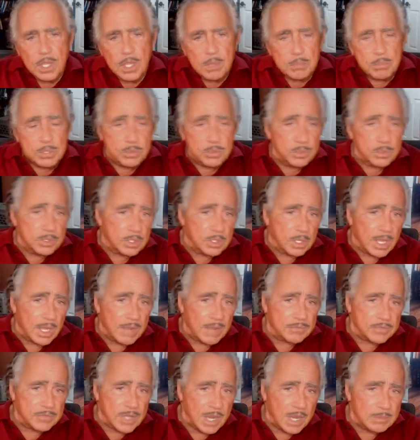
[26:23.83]
between the
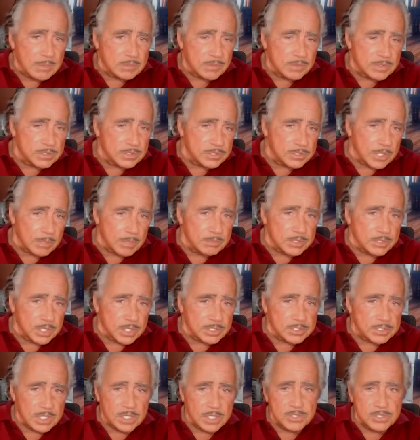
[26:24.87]
lifetimes of the
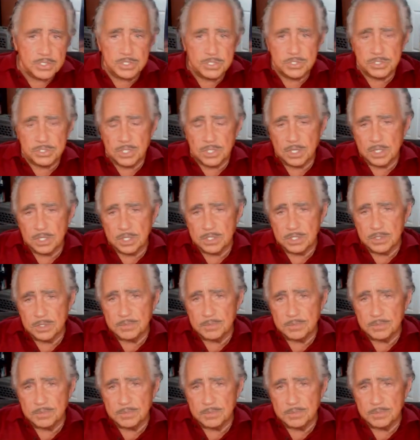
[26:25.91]
subjects that she studied.